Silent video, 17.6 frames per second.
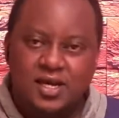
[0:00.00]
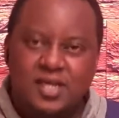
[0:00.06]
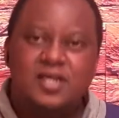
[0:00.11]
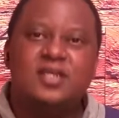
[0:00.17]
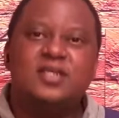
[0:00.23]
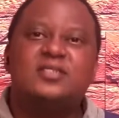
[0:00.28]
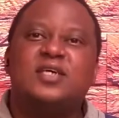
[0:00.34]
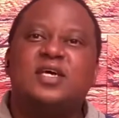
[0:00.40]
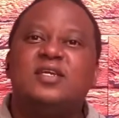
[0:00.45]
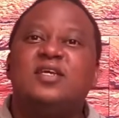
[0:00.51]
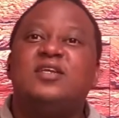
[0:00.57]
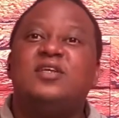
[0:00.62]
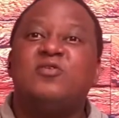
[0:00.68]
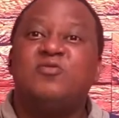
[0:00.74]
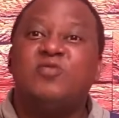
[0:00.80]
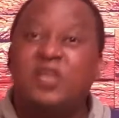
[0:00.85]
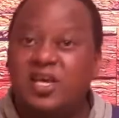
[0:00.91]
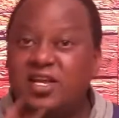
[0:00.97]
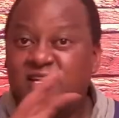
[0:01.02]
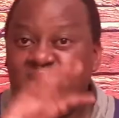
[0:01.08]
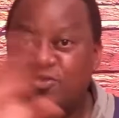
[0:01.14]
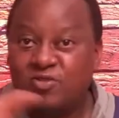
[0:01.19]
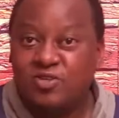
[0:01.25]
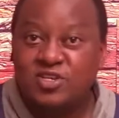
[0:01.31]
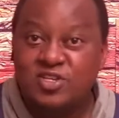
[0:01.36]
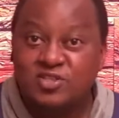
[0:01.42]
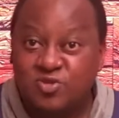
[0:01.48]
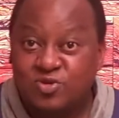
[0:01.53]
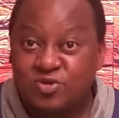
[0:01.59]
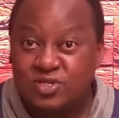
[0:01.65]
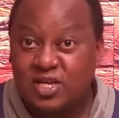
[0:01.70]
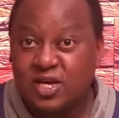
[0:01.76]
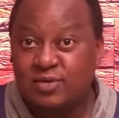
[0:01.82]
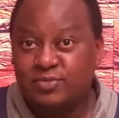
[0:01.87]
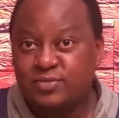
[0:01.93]
he decided he would end it on his
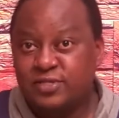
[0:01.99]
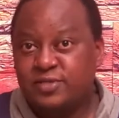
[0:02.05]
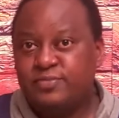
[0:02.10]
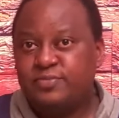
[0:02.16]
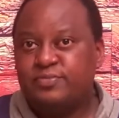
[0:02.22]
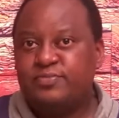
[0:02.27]
own terms.